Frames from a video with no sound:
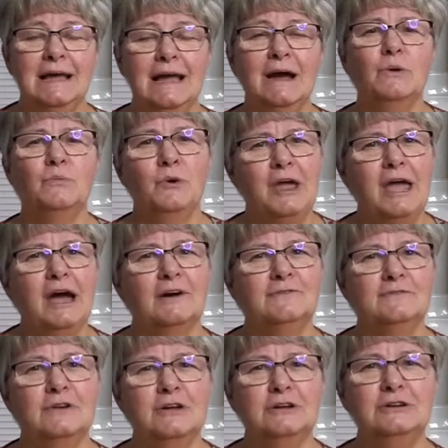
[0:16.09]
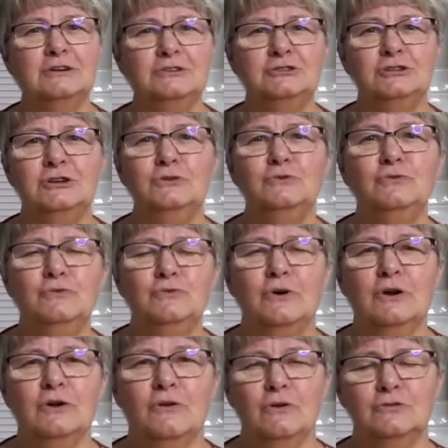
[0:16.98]
and we have
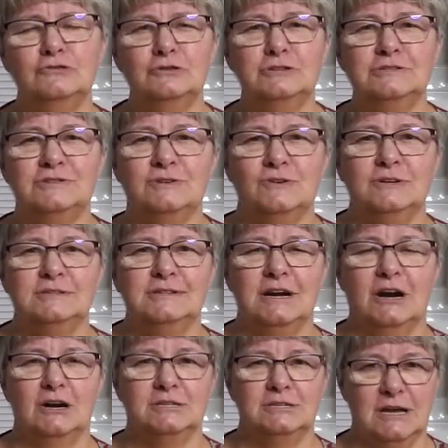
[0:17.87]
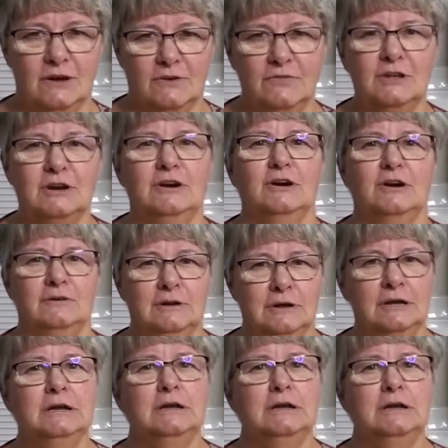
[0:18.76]
two grocery stores in our town that are